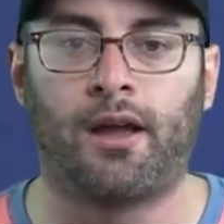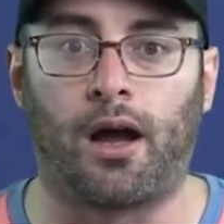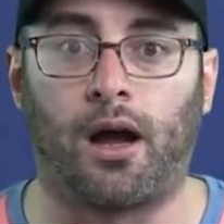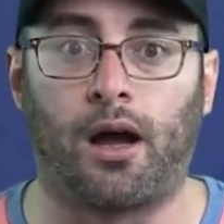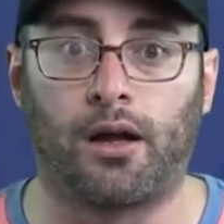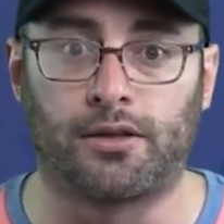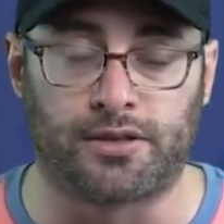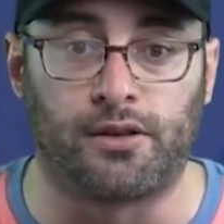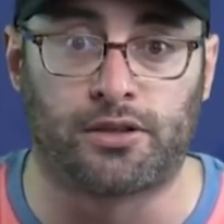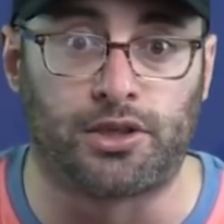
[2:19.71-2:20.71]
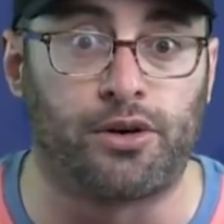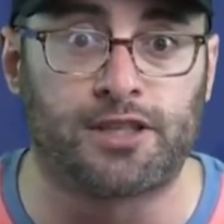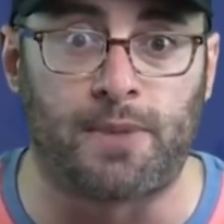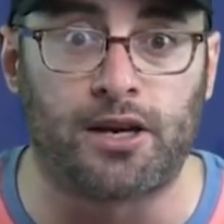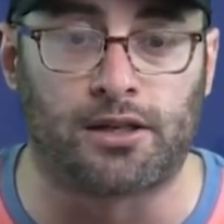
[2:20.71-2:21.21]
a
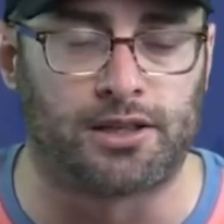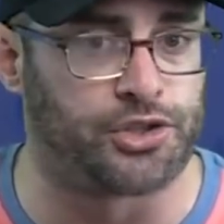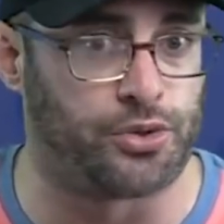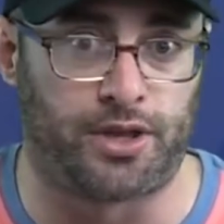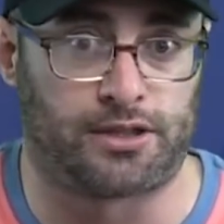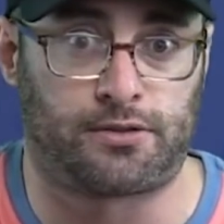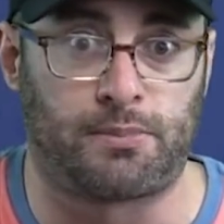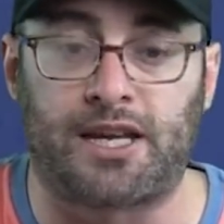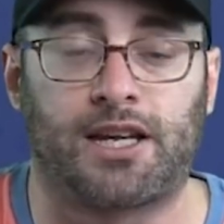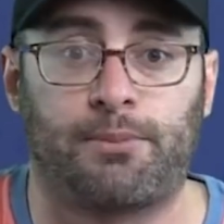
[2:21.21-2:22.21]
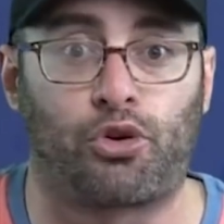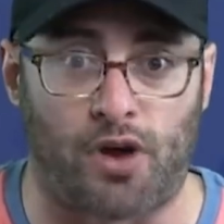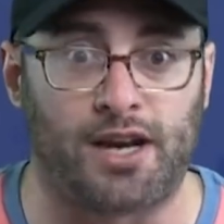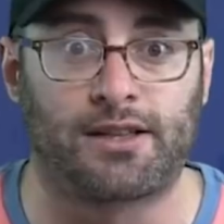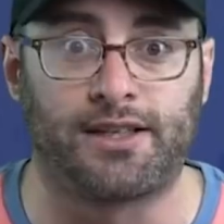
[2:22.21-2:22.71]
serious medical issue that's making him
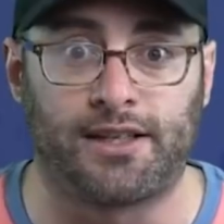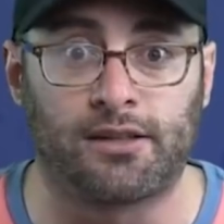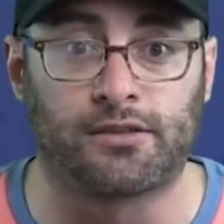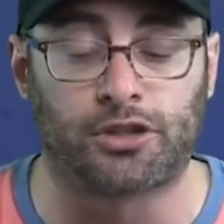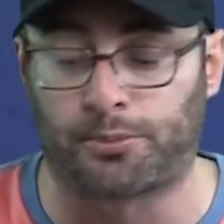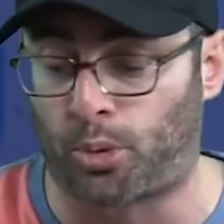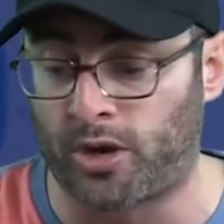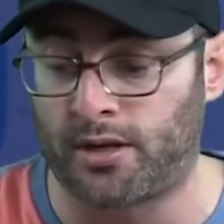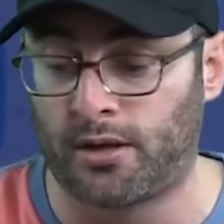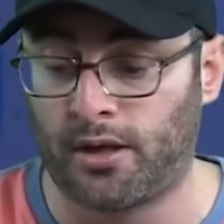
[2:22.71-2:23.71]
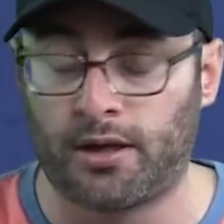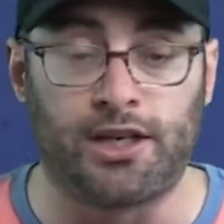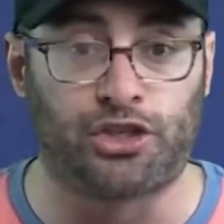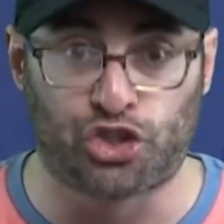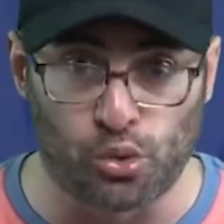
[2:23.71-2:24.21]
chronically ill to the point
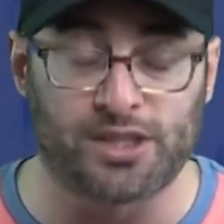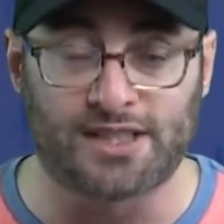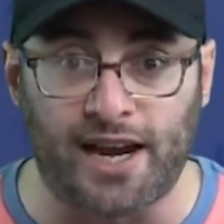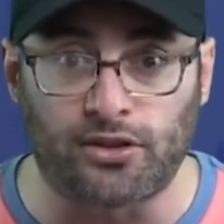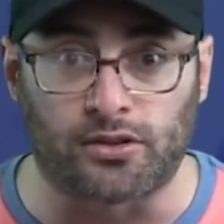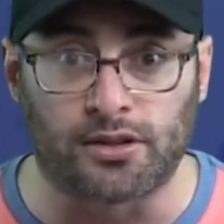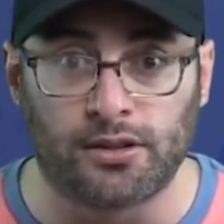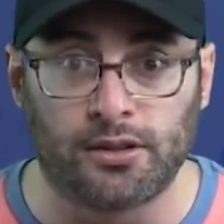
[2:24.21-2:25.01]
he's suicidal.